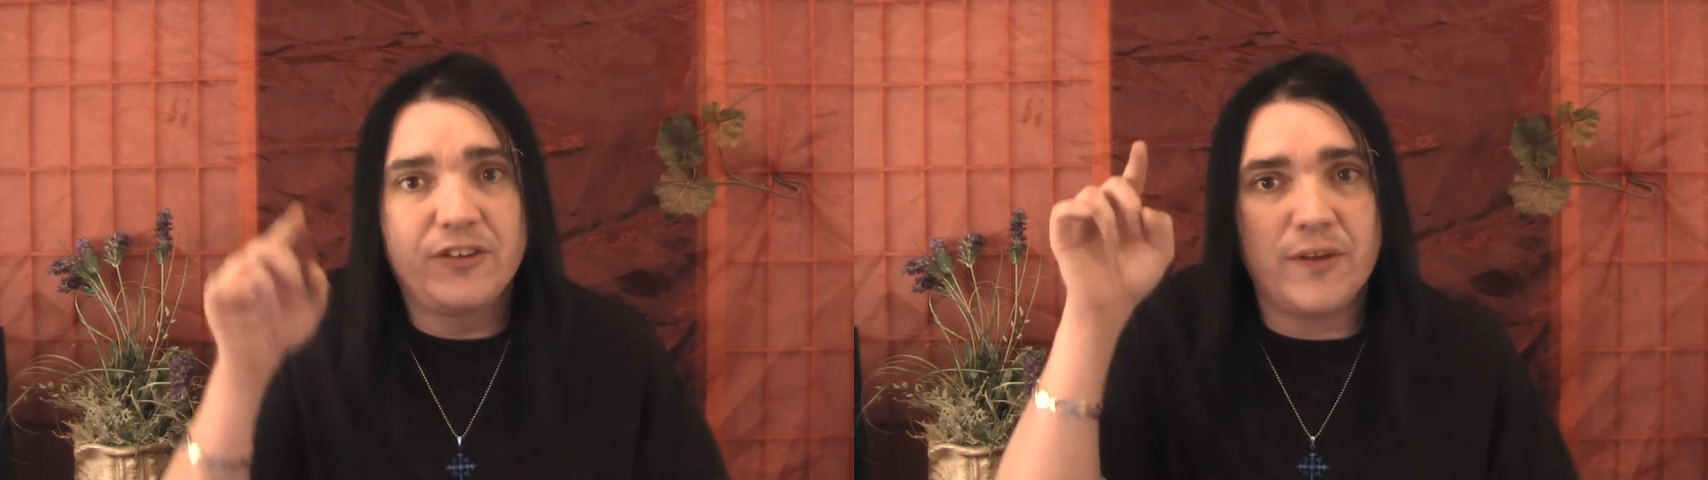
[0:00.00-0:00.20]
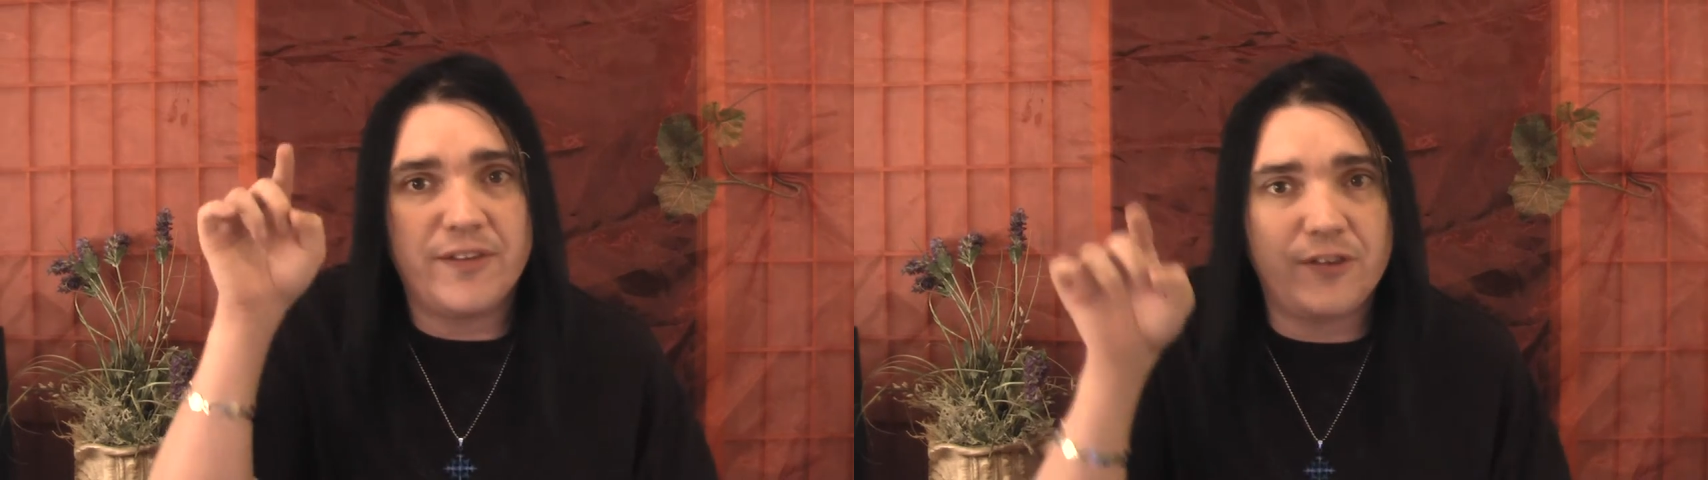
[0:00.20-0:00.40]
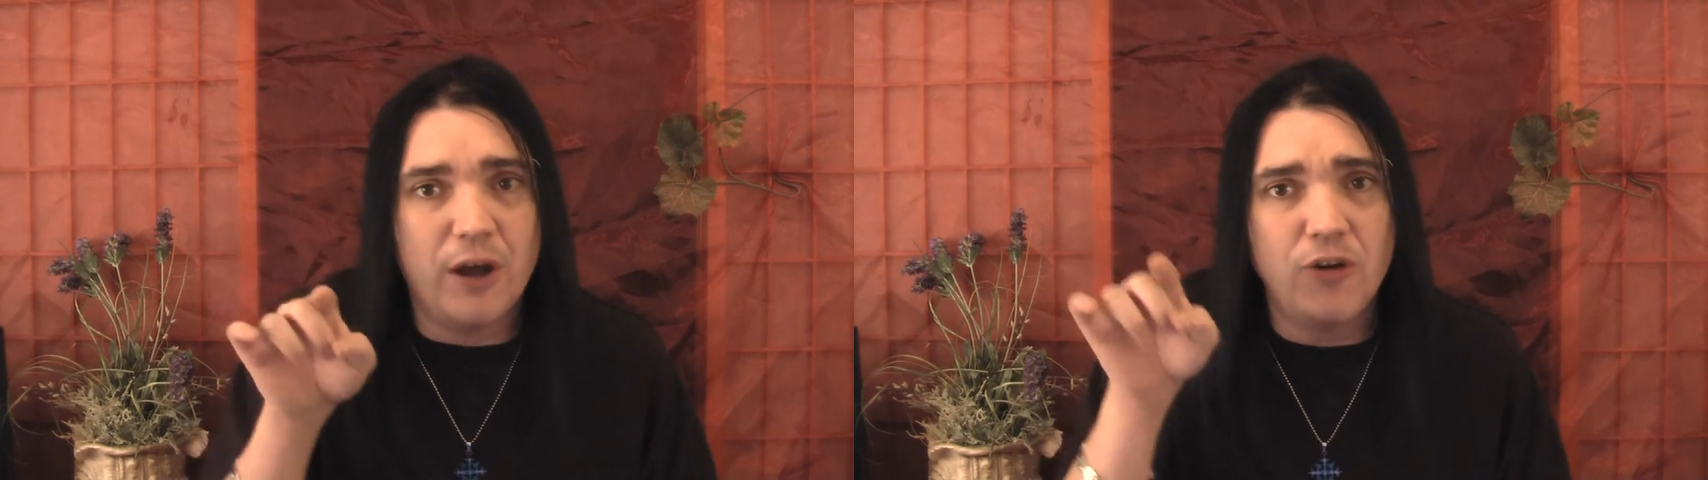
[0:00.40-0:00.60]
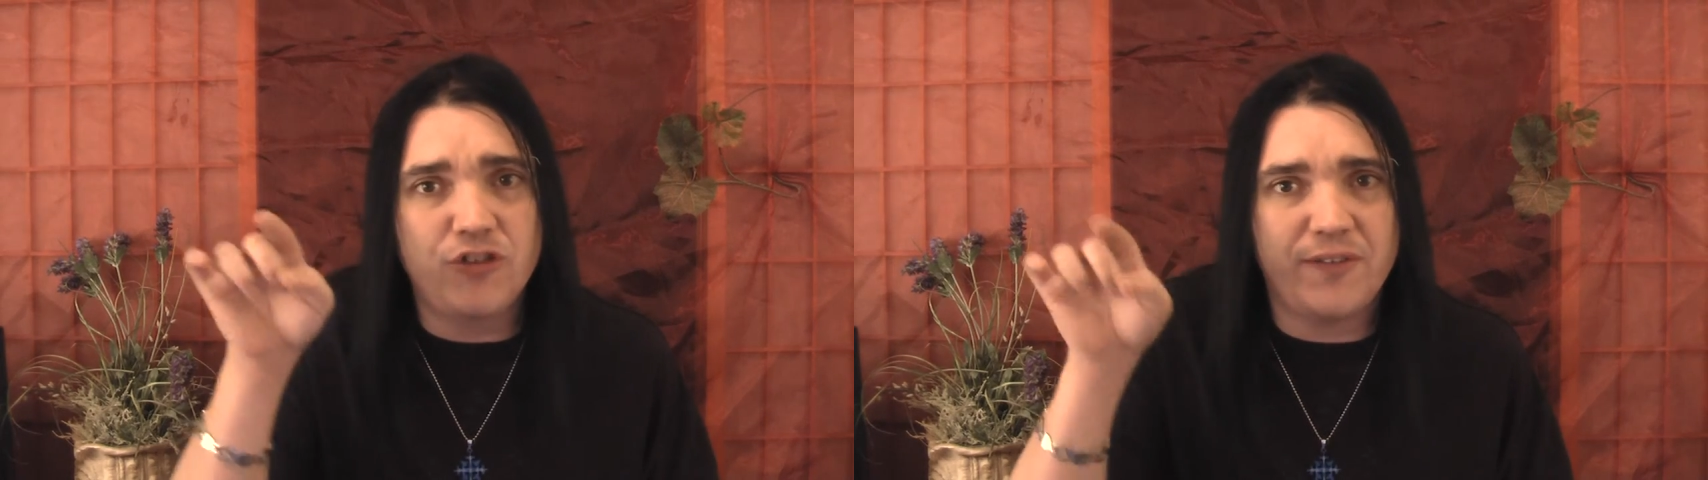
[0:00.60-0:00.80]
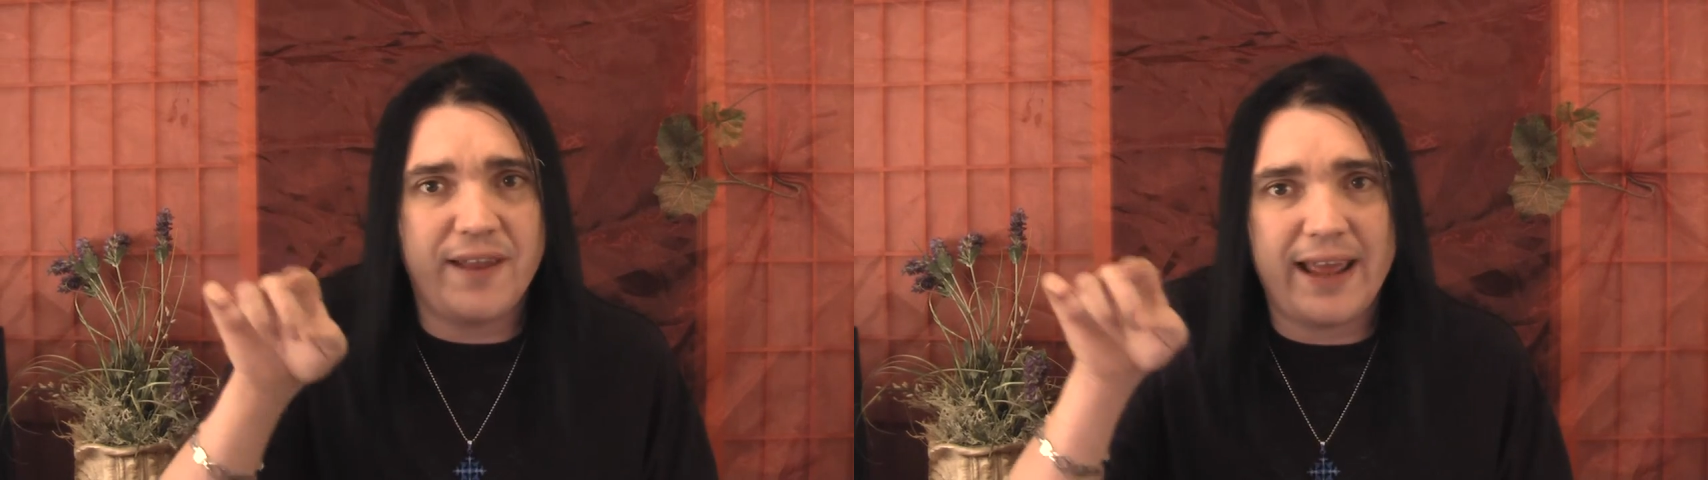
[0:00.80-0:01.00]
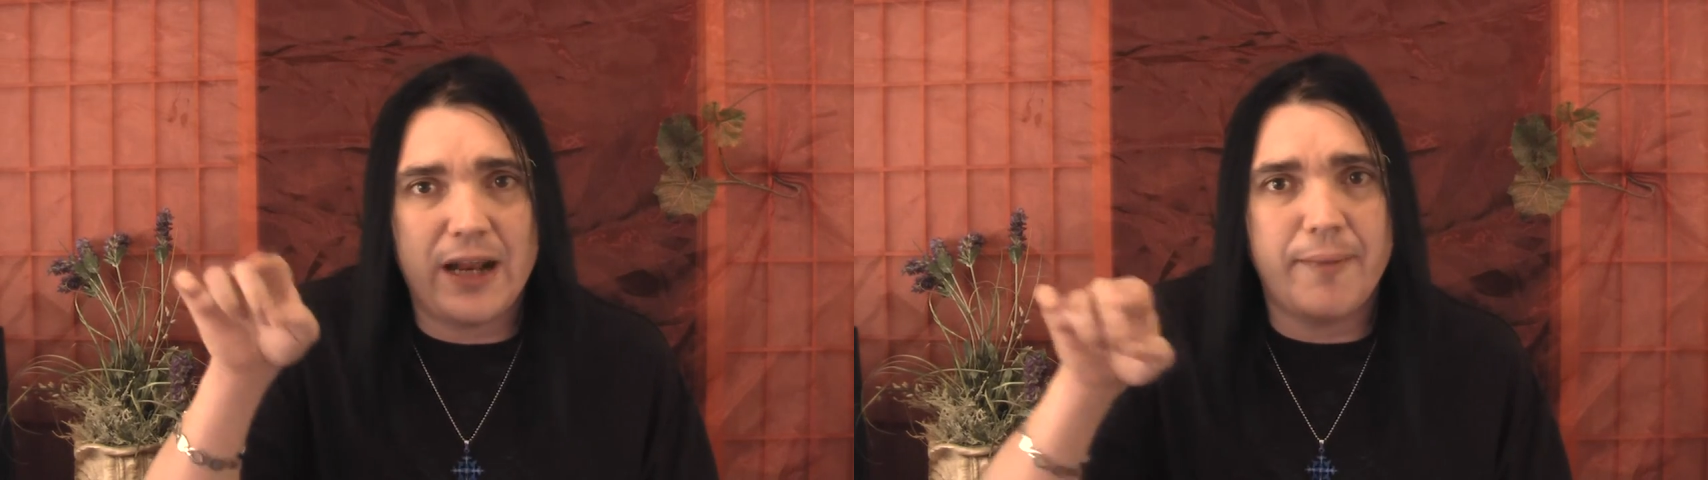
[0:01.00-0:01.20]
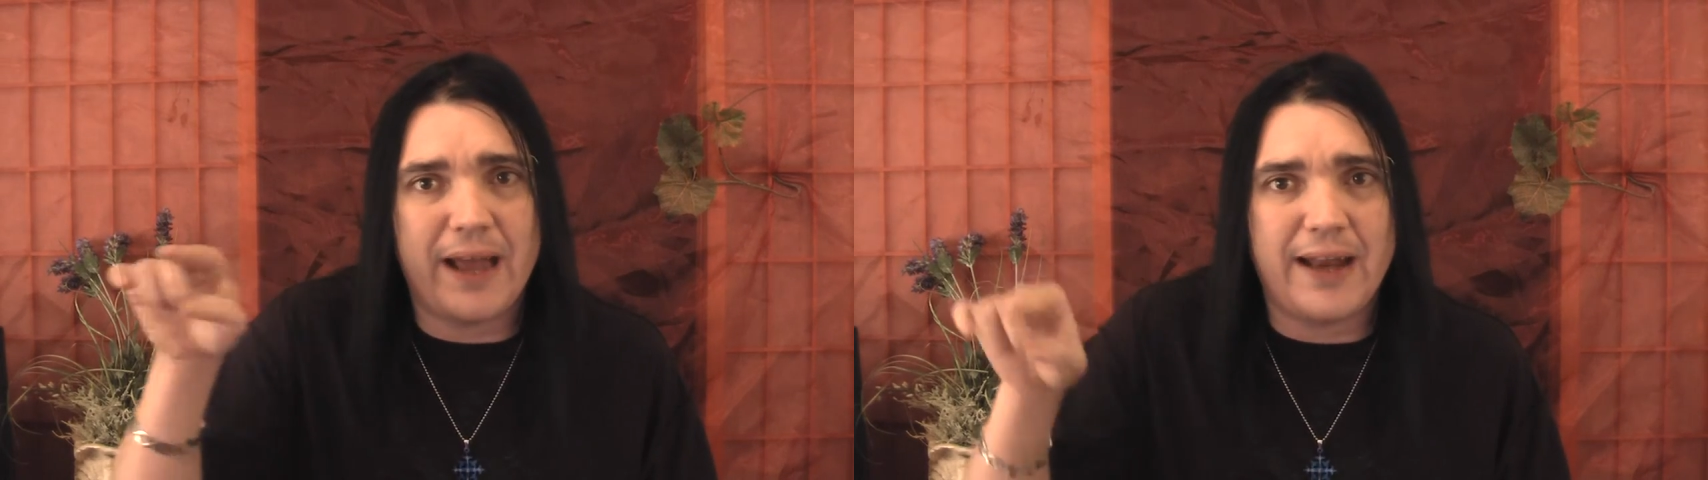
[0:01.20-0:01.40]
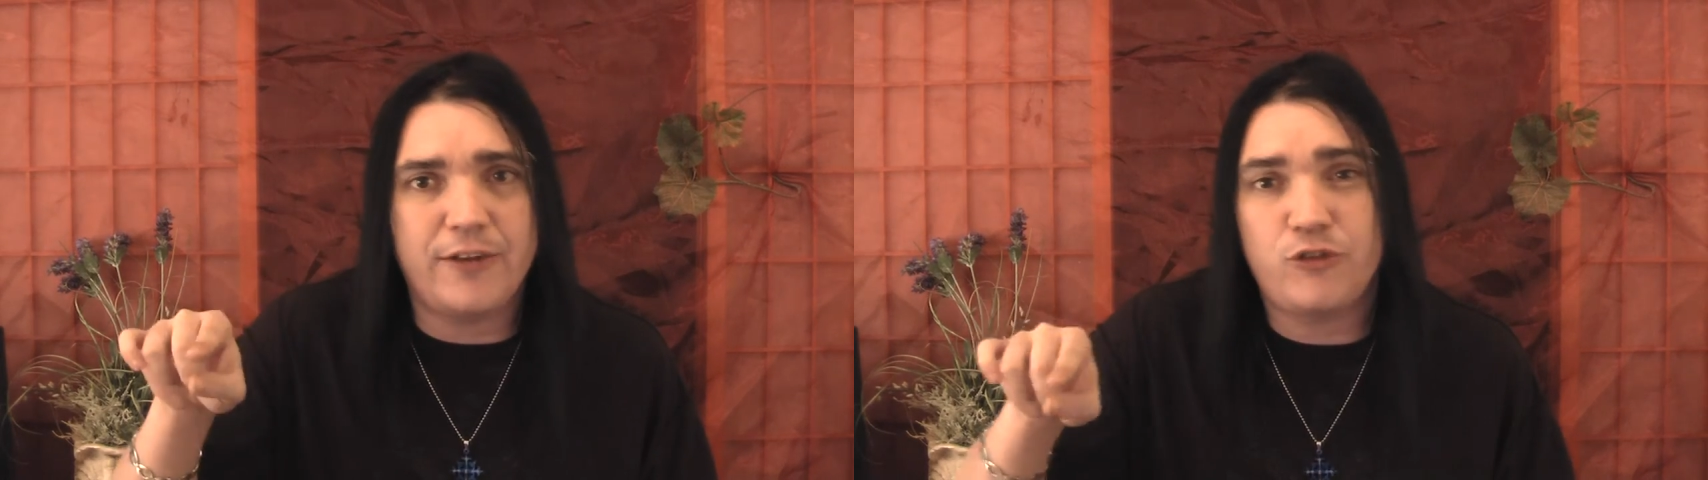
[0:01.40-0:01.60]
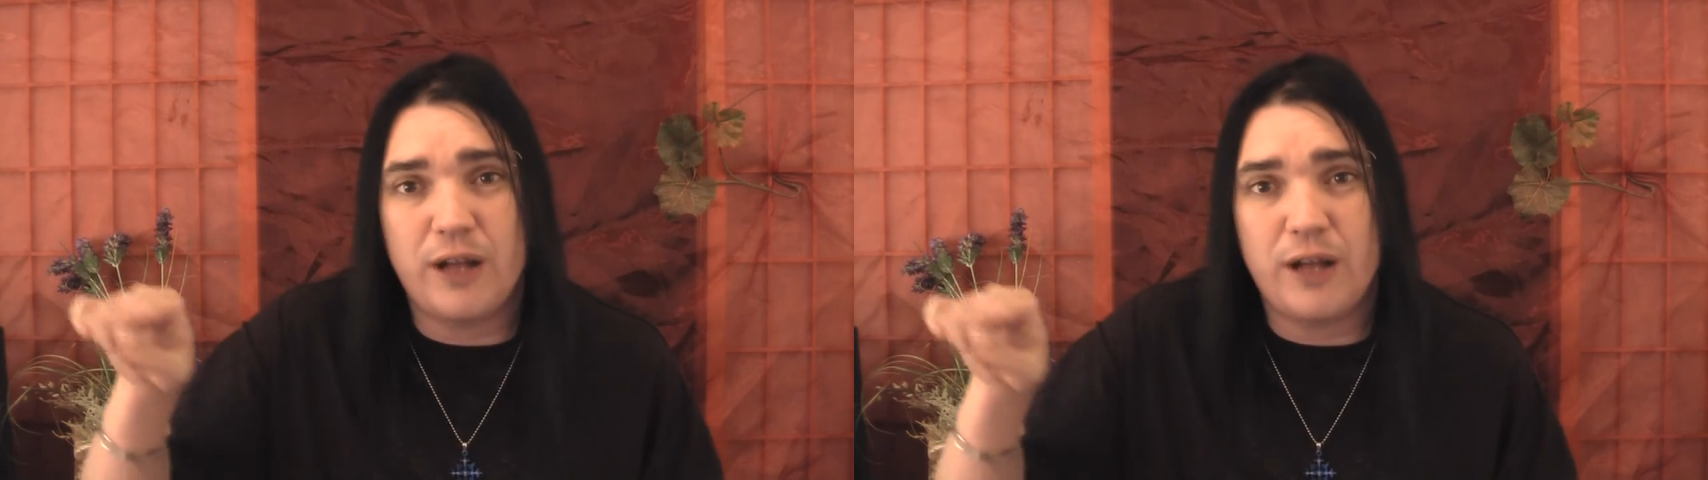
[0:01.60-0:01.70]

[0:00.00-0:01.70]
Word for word: So this notion that antibiotics